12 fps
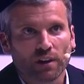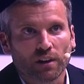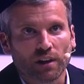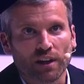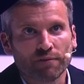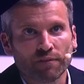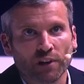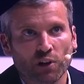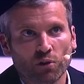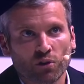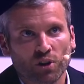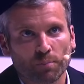If we
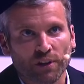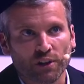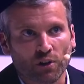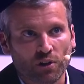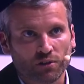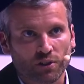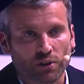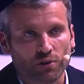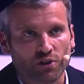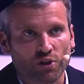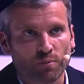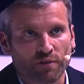look beyond the
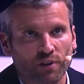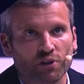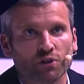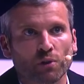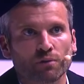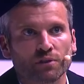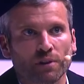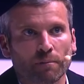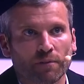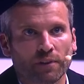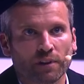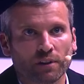consumer, if we want to solve
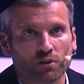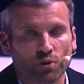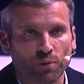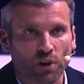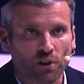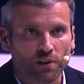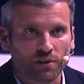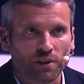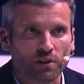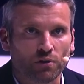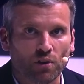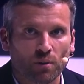something, to be honest, in
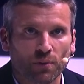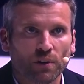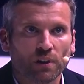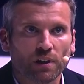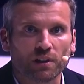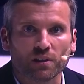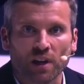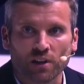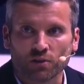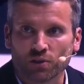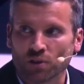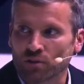Europe, it has to
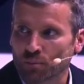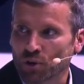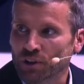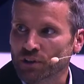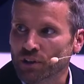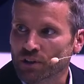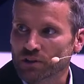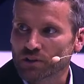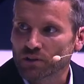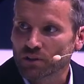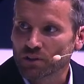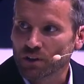start with politics.
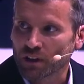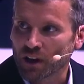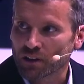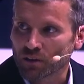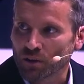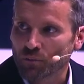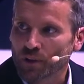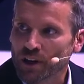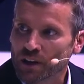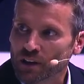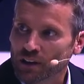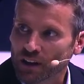Get
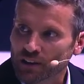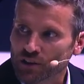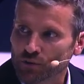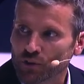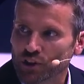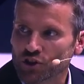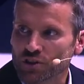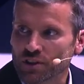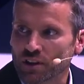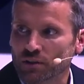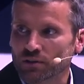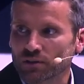away, get these frictions
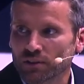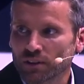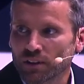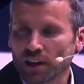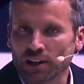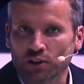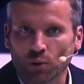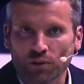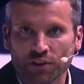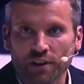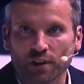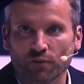out. And don't
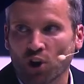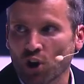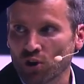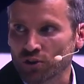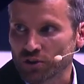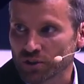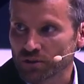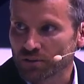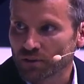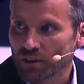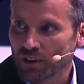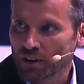think of costs.
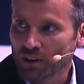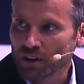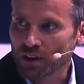A